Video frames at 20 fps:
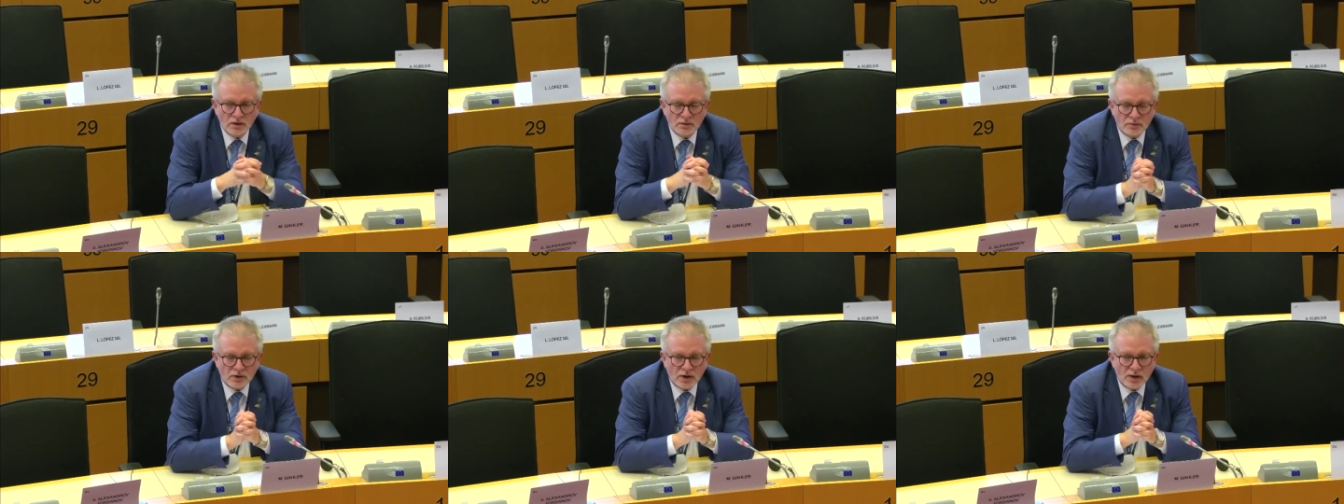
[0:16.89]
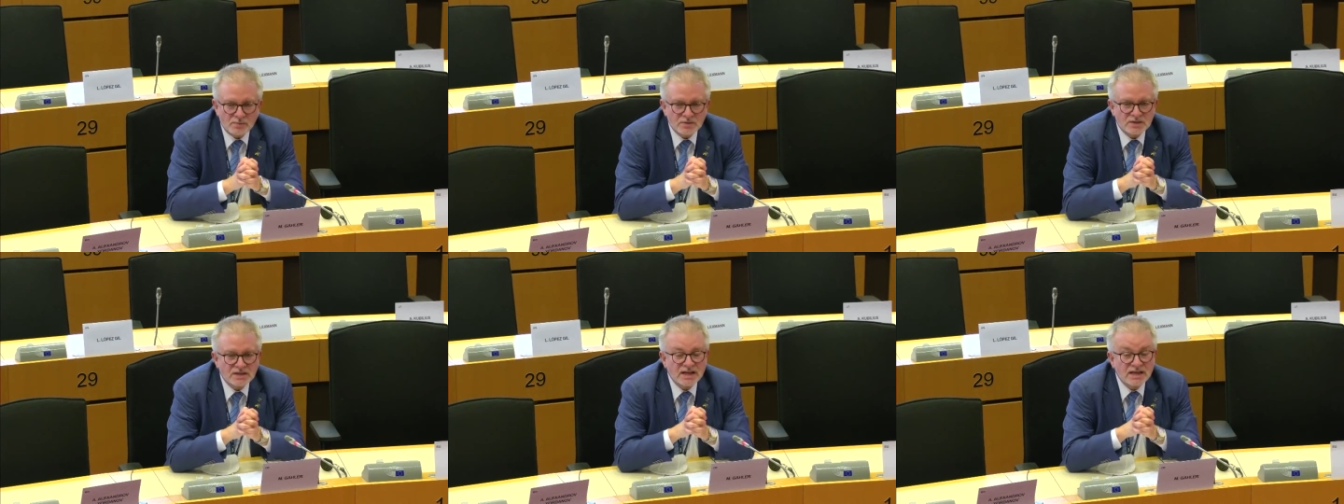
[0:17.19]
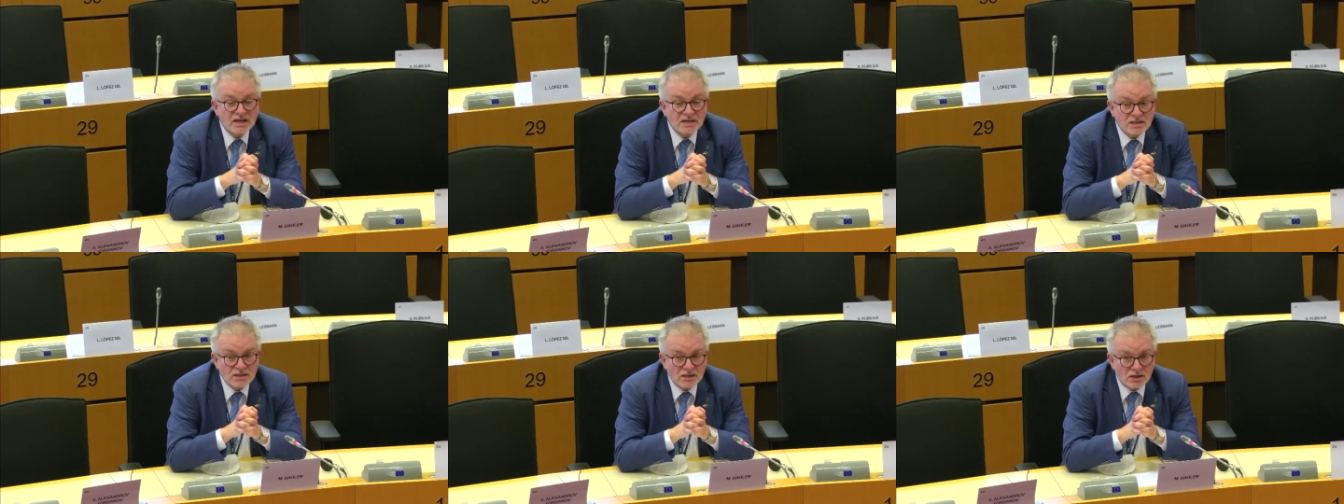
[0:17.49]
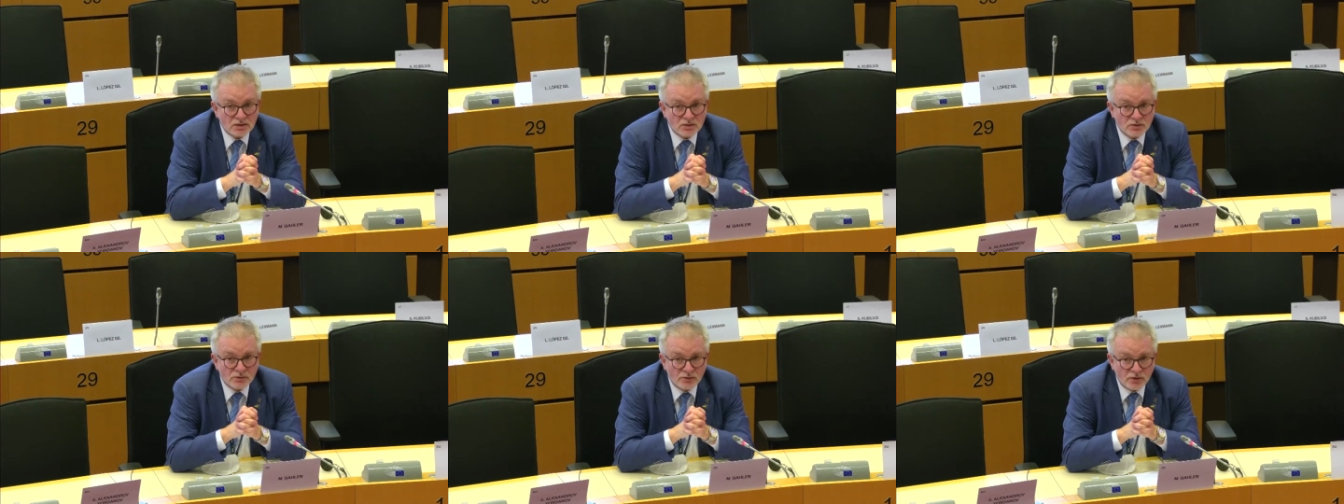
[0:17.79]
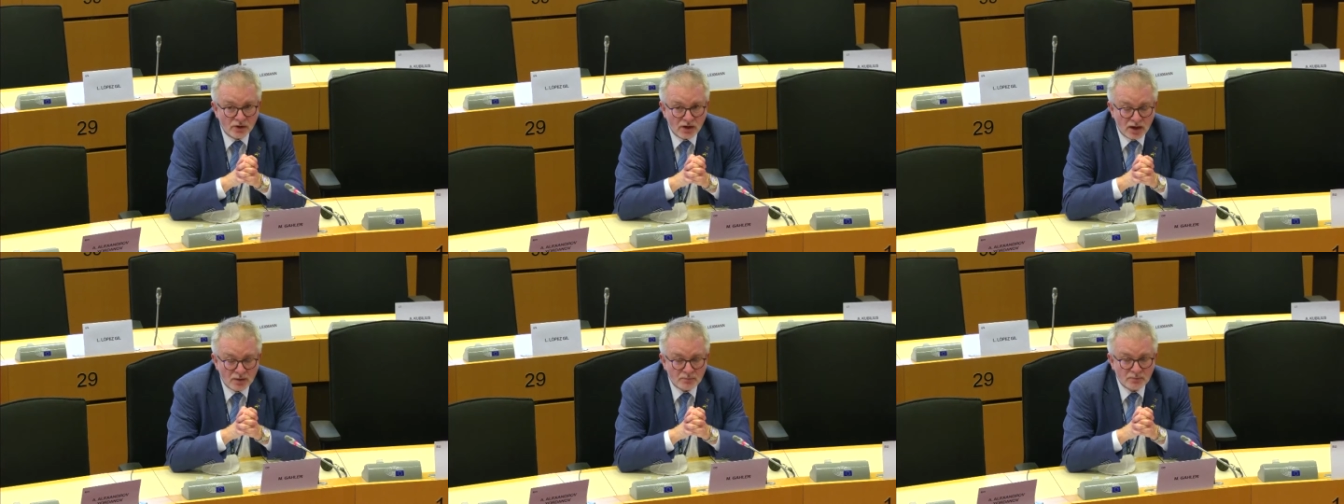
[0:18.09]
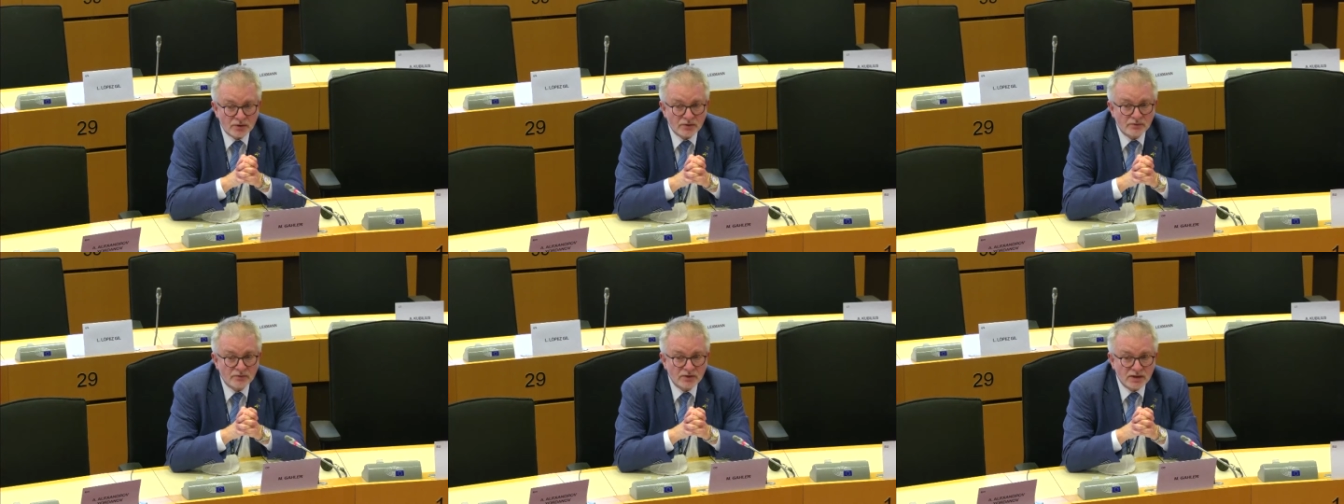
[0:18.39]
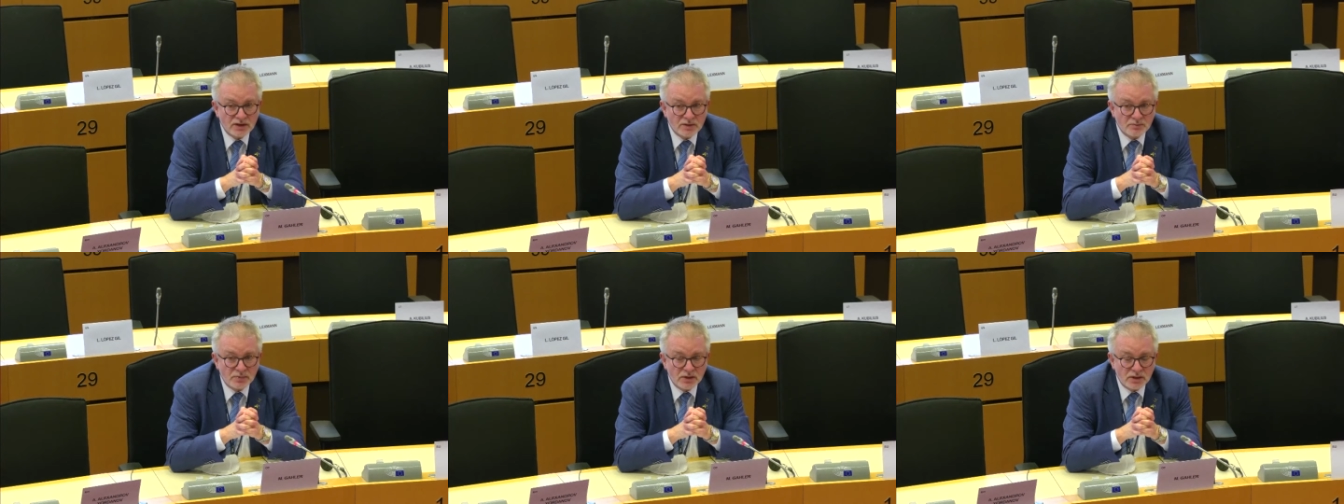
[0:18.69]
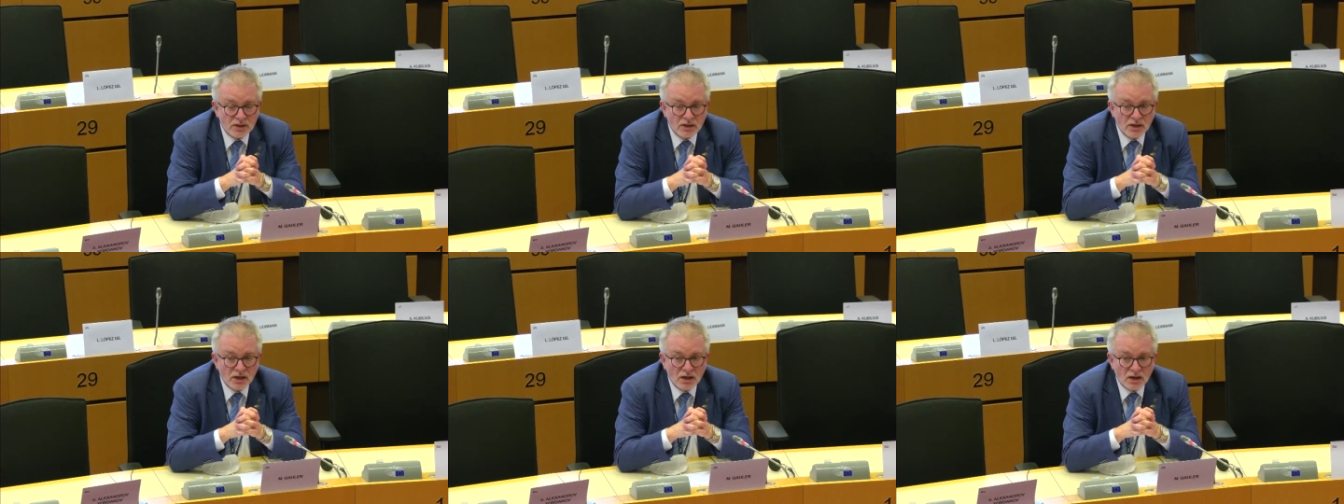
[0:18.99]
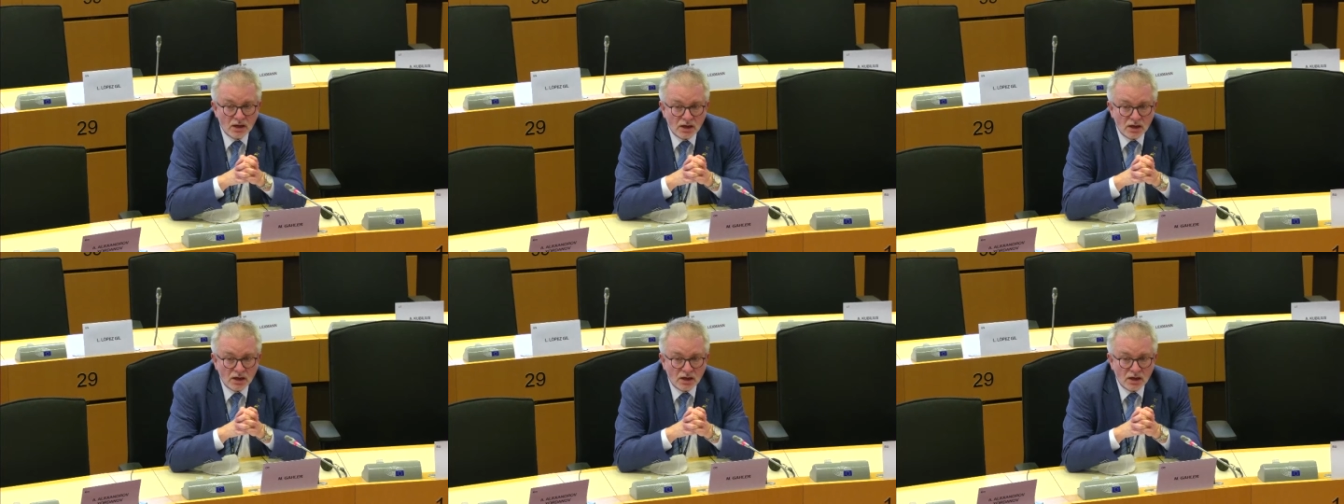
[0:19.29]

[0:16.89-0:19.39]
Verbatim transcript: perhaps easier to fill up if need be.